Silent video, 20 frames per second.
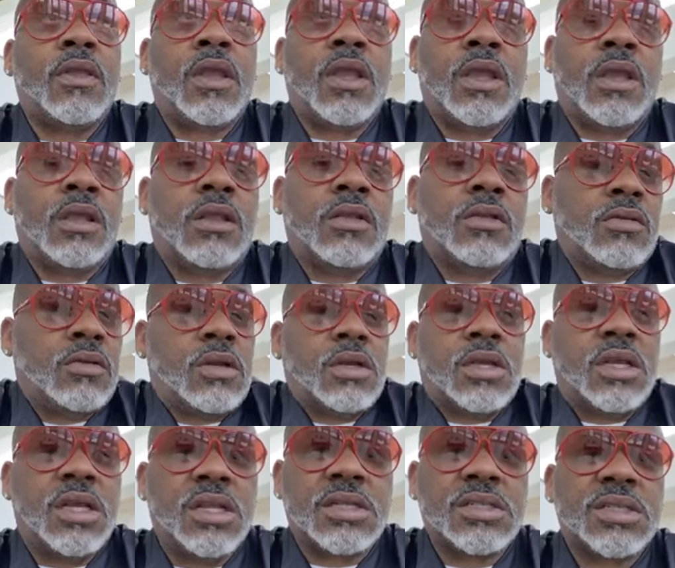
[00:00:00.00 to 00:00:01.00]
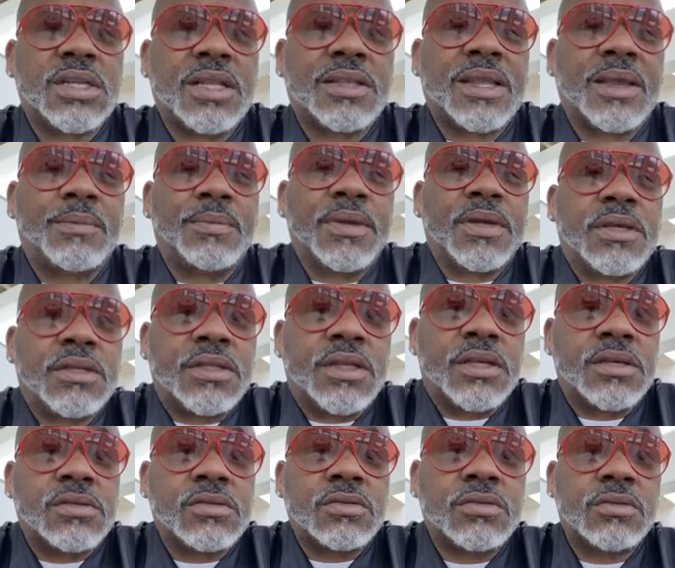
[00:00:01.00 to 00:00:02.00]
And again, it's not that big a
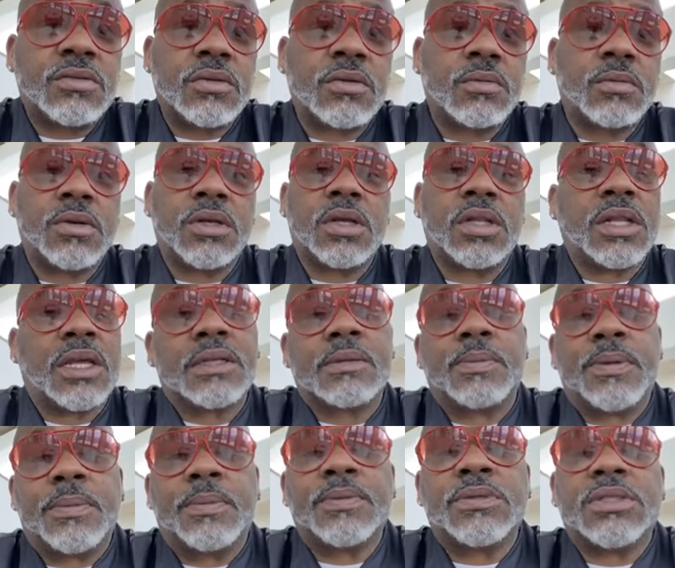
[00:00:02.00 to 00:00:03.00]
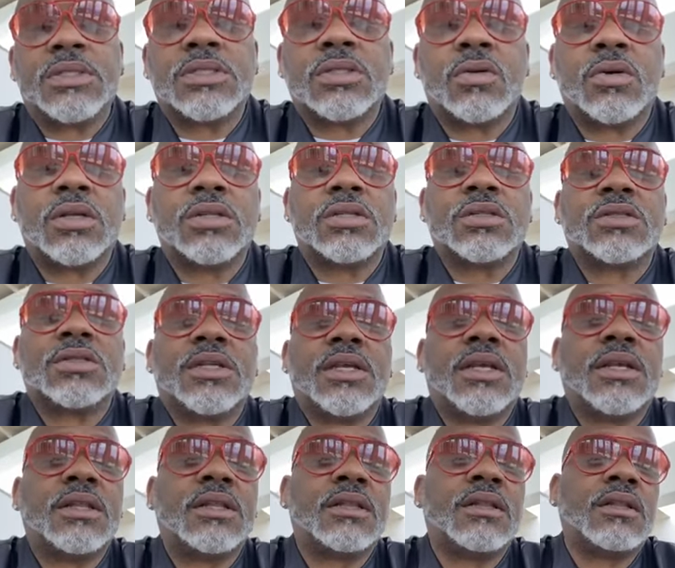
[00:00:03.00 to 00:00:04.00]
deal but a lot of people just don't understand,